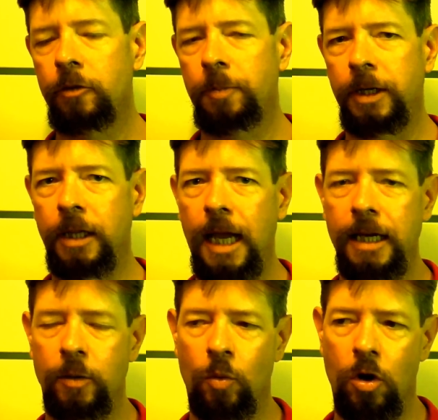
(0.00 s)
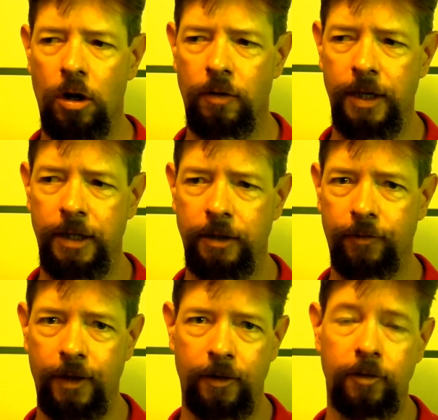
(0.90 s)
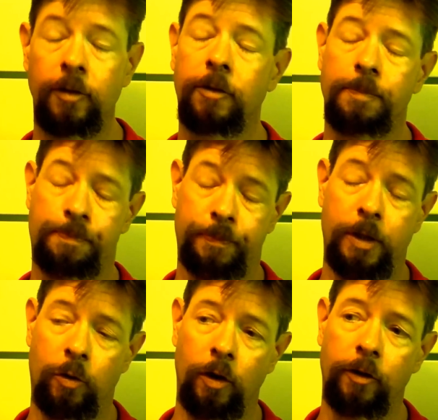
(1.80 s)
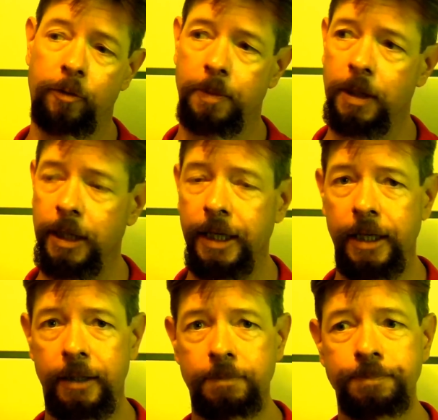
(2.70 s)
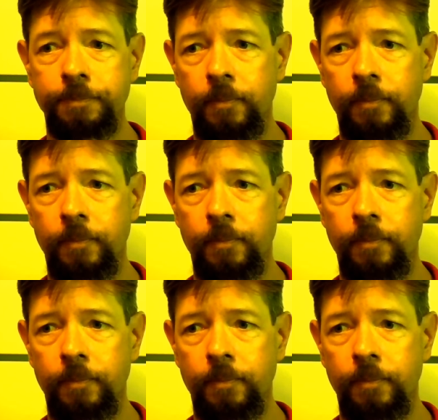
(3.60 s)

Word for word: it's pretty light and watery, and the finish is crisp, clean.